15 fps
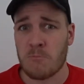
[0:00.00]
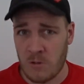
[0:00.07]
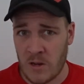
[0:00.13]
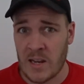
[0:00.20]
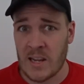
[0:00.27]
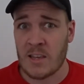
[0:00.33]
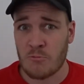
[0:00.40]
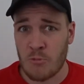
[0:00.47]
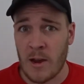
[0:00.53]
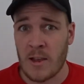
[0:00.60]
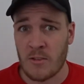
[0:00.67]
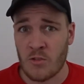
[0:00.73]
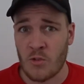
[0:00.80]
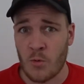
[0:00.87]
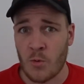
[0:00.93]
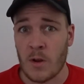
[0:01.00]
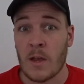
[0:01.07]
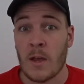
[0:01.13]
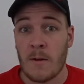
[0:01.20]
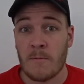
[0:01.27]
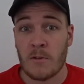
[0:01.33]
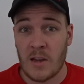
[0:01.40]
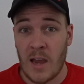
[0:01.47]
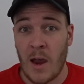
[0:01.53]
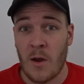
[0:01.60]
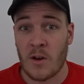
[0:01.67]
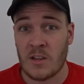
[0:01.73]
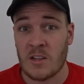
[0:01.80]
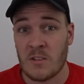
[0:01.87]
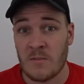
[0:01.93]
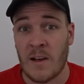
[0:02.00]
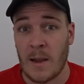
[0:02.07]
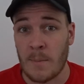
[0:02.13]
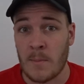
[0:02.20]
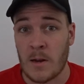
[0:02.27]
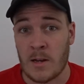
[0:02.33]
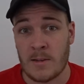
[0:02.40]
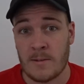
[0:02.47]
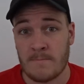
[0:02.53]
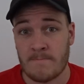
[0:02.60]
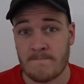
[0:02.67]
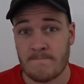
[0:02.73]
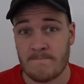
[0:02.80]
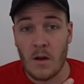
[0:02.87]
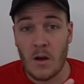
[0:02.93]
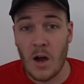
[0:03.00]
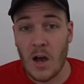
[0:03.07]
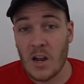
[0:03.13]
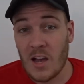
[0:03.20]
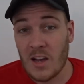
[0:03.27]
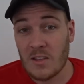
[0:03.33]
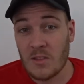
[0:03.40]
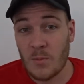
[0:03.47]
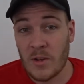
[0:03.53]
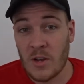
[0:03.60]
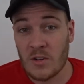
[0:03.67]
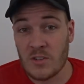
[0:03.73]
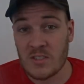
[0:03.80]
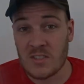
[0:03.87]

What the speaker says: really great story for character development. I liked that we got to